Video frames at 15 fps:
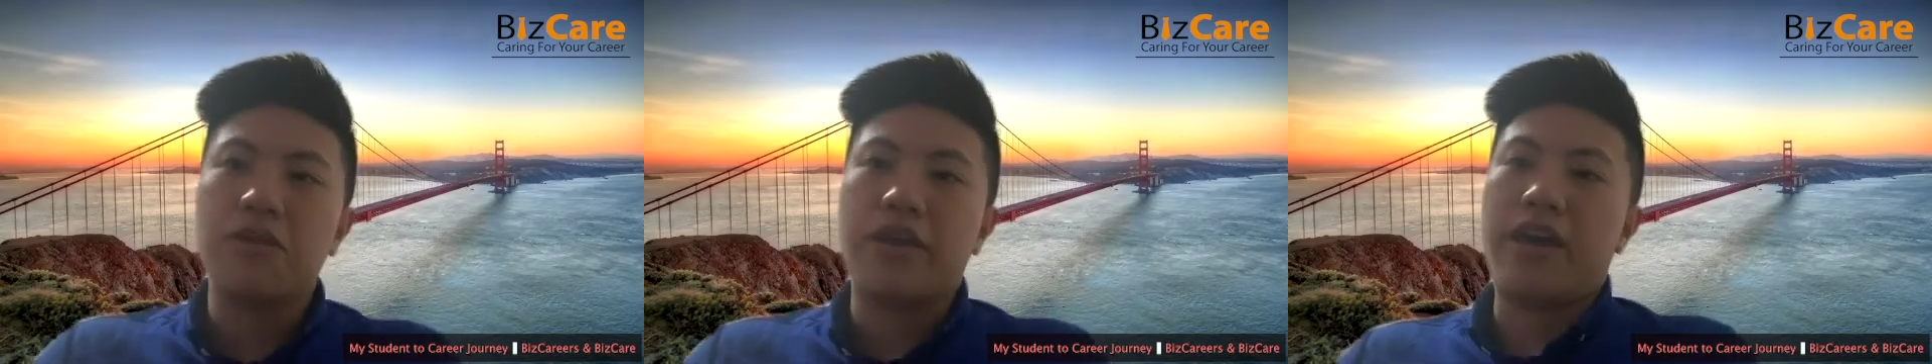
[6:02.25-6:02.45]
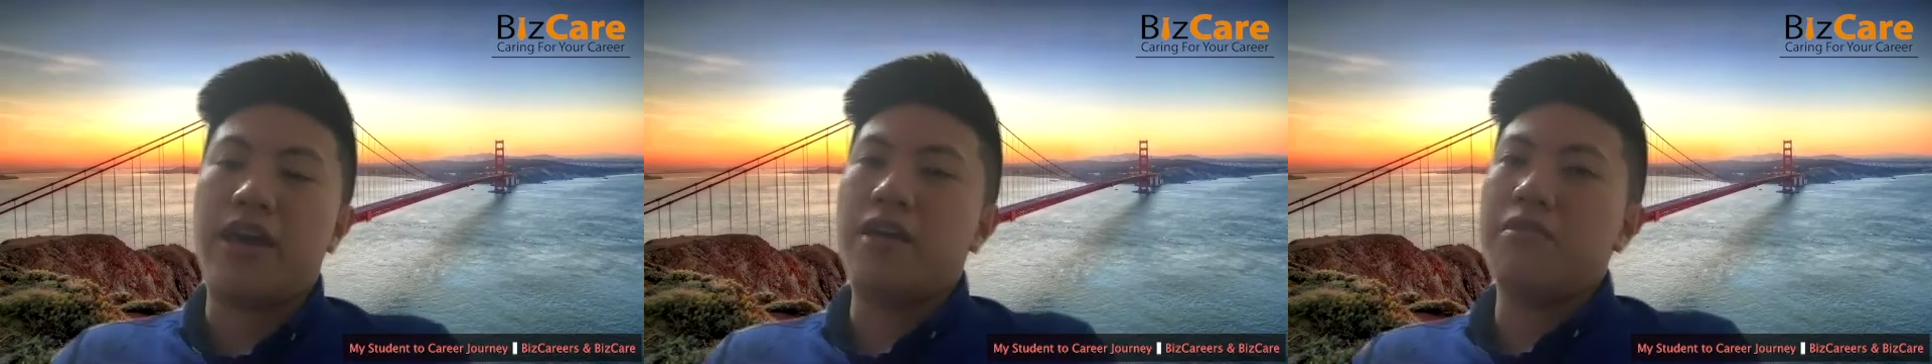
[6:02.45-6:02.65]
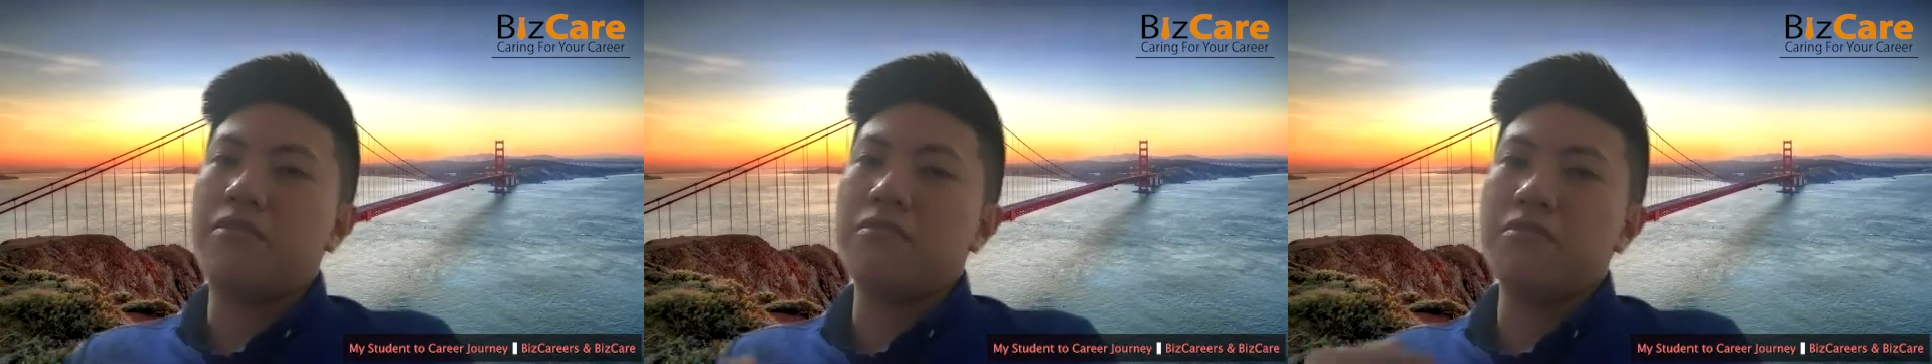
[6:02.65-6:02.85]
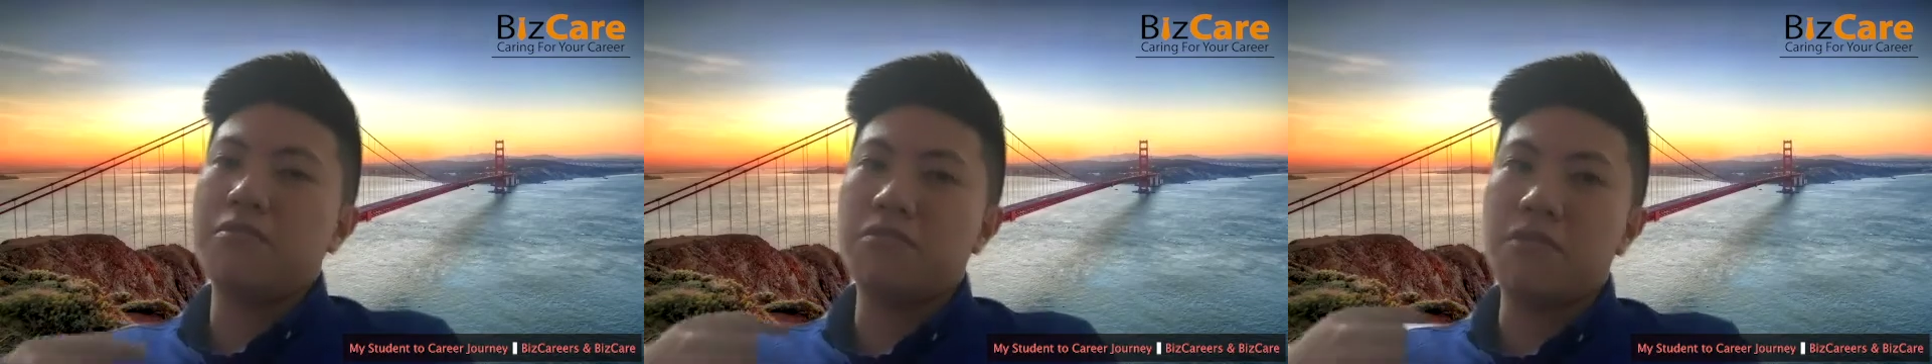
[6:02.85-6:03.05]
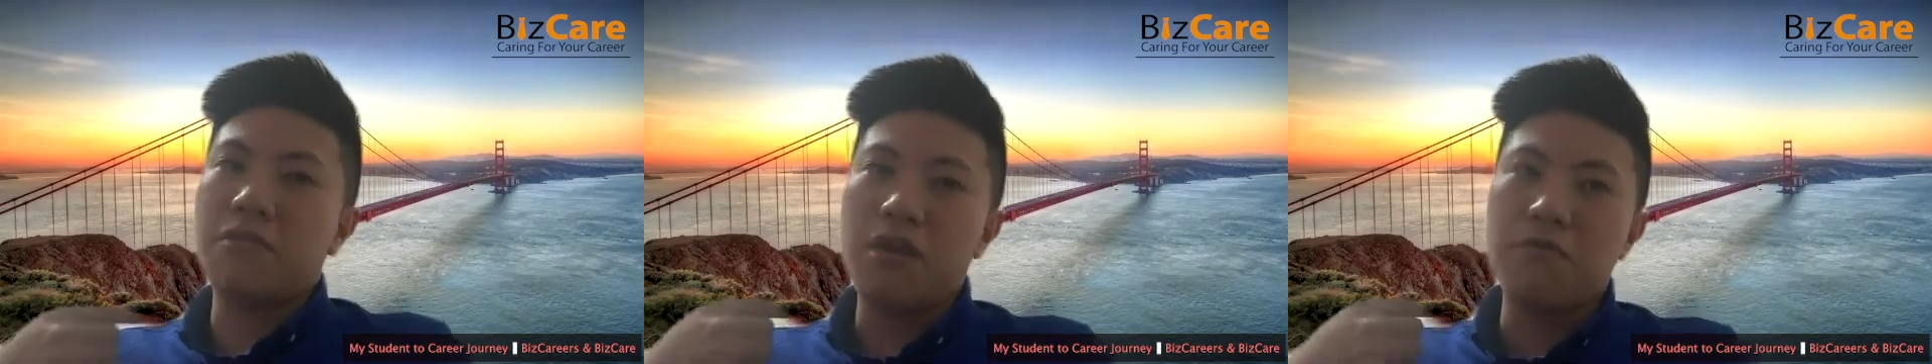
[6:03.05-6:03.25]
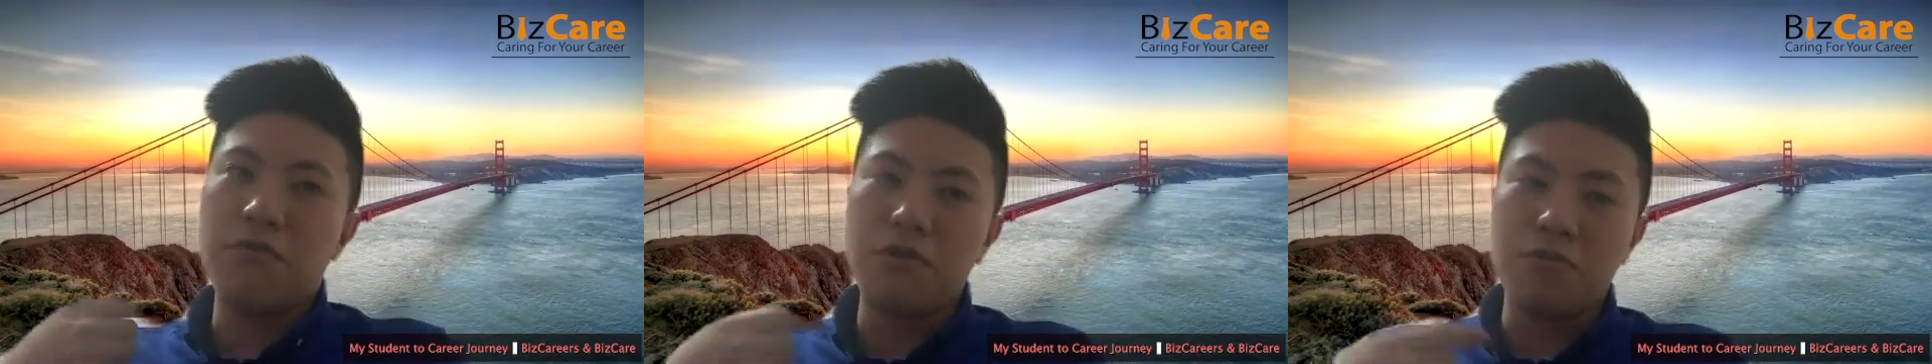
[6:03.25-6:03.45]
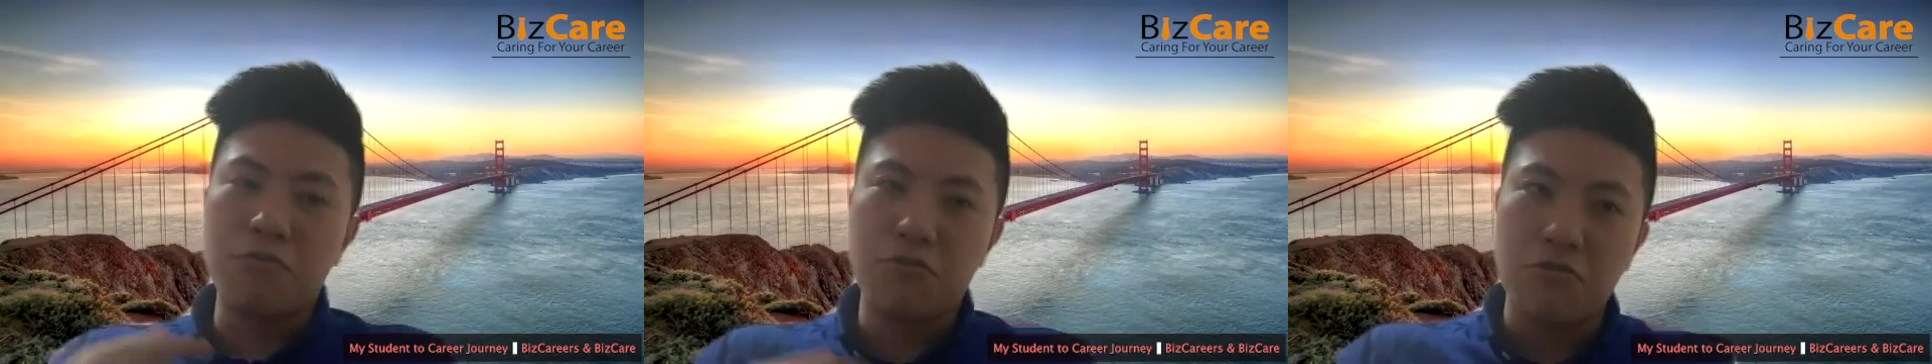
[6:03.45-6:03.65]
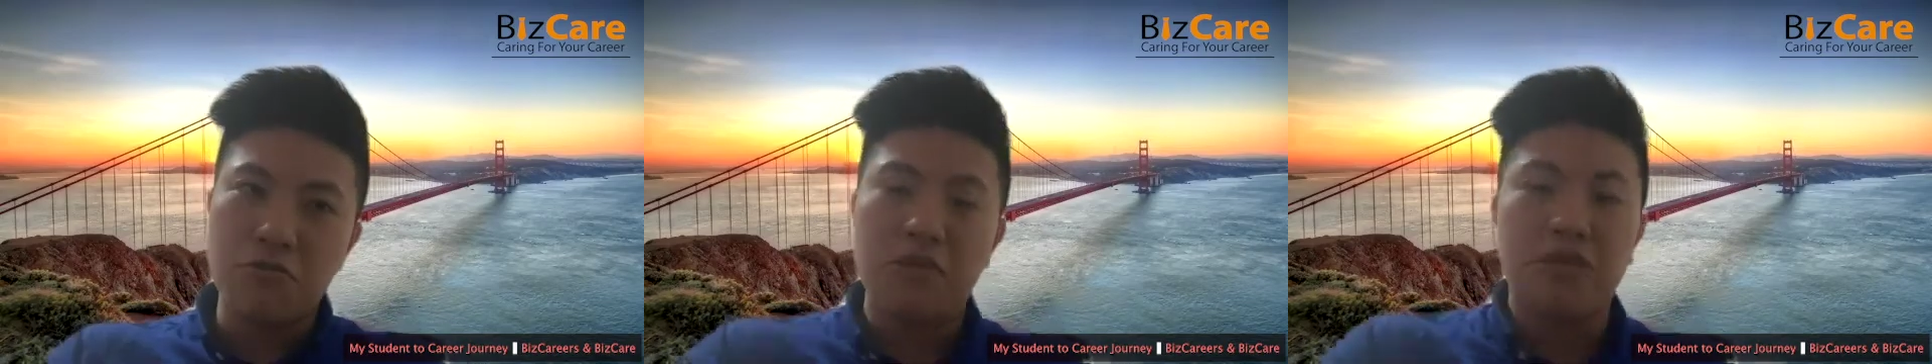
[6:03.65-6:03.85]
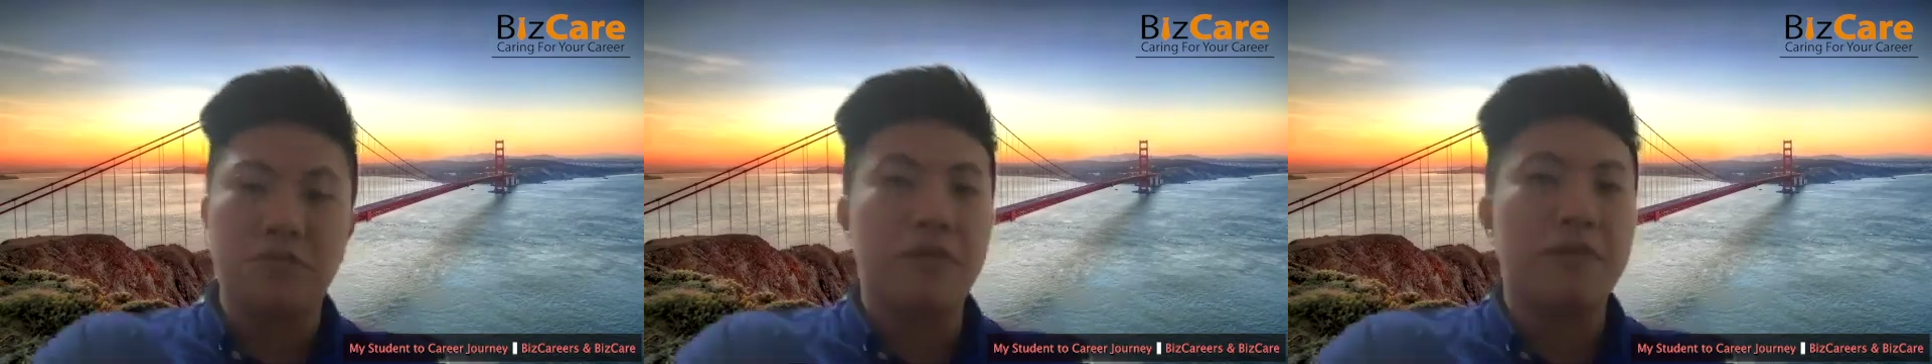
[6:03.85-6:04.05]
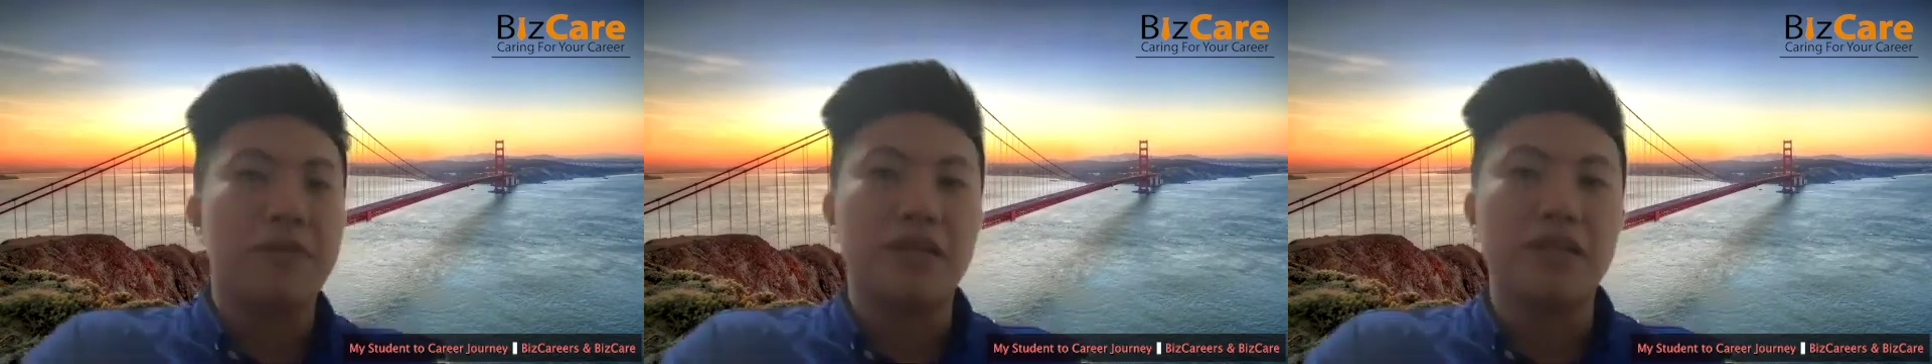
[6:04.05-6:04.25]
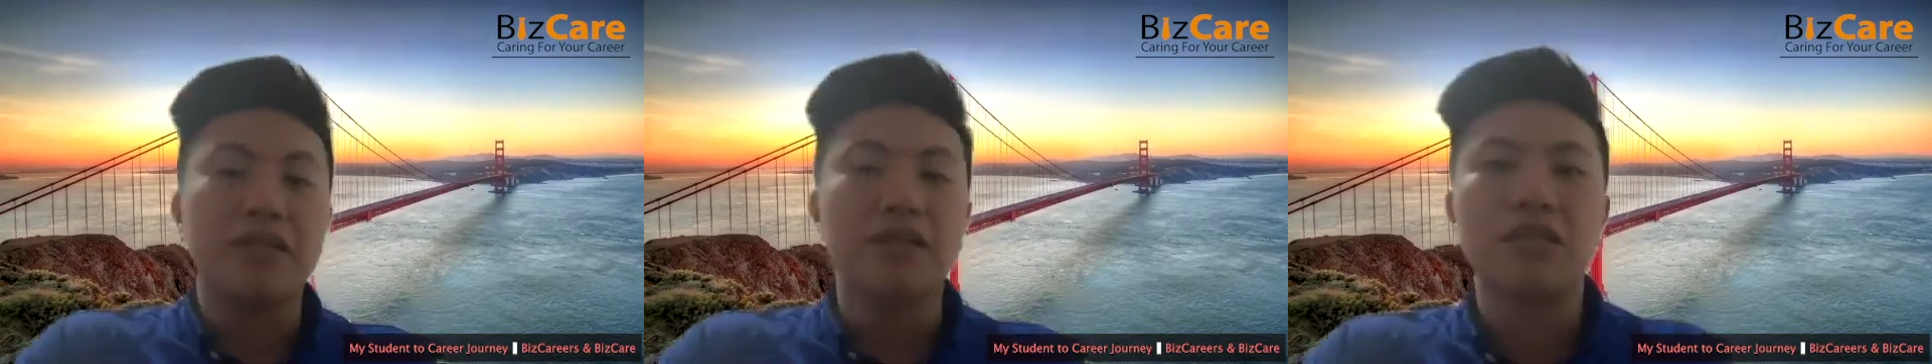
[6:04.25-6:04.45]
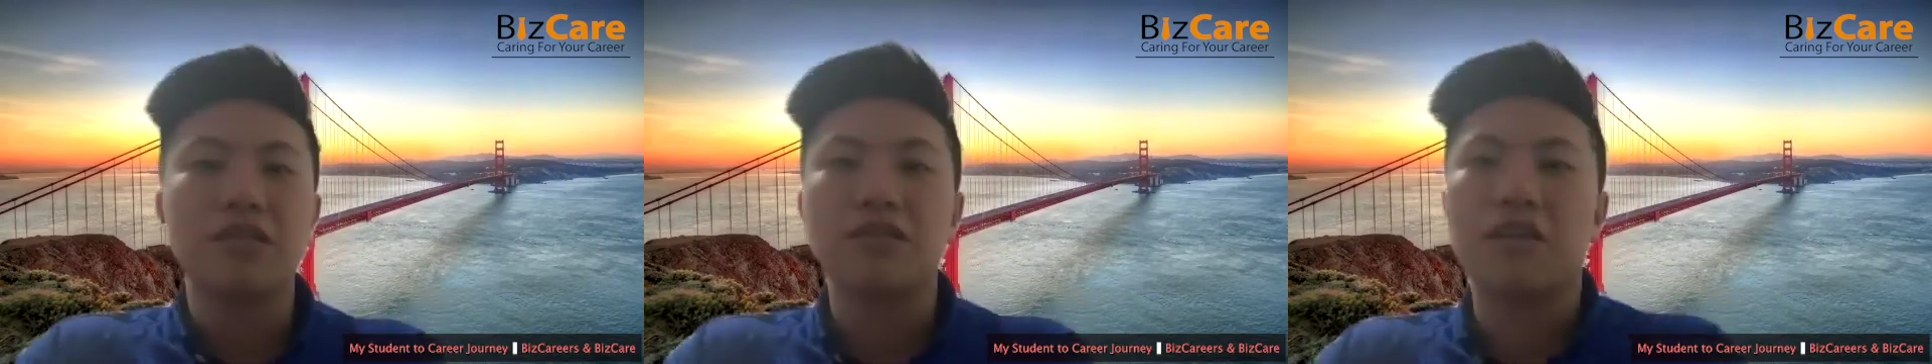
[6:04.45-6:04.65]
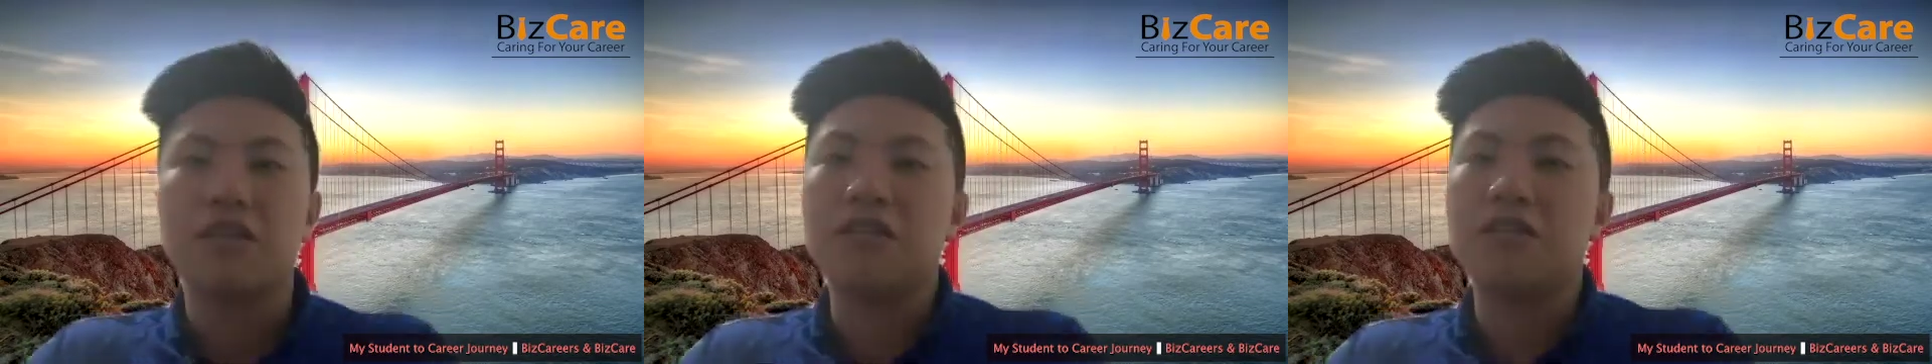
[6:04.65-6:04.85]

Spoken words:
and whatever you do must make money. So I think